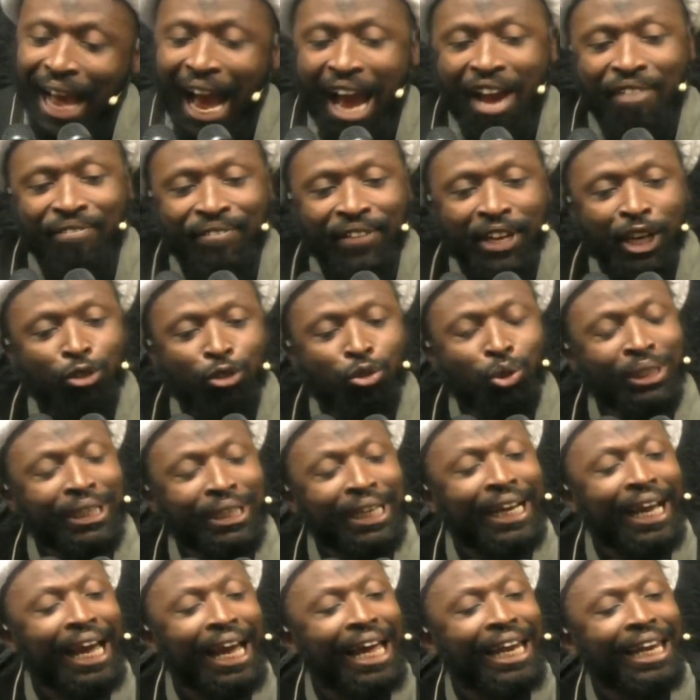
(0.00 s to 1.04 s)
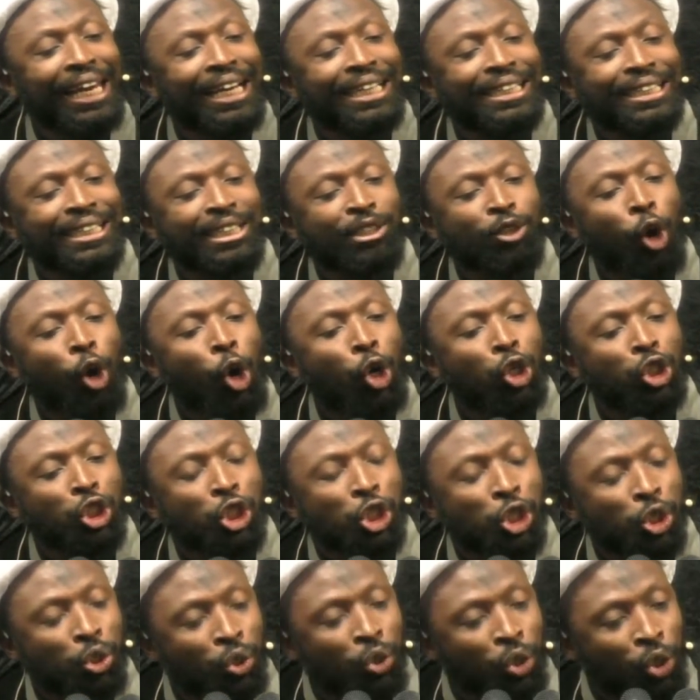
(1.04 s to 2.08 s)
I fail to take a lesson or
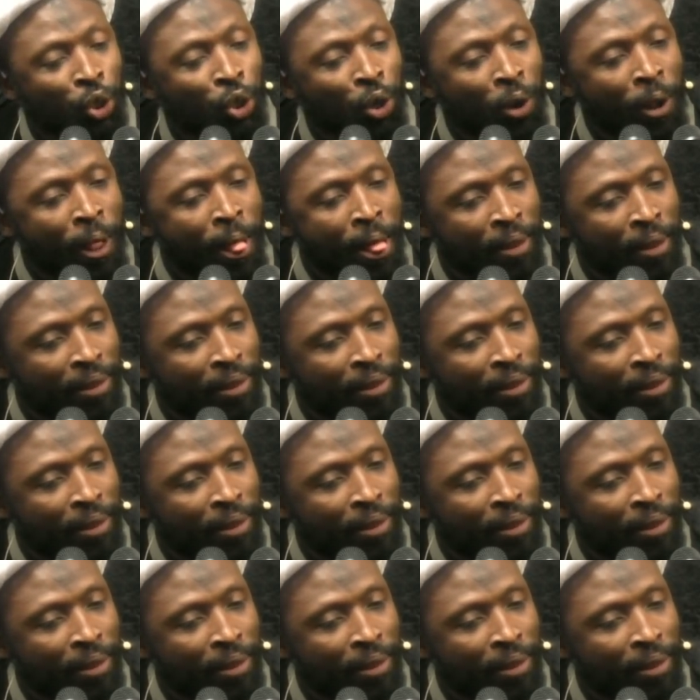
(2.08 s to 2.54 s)
two,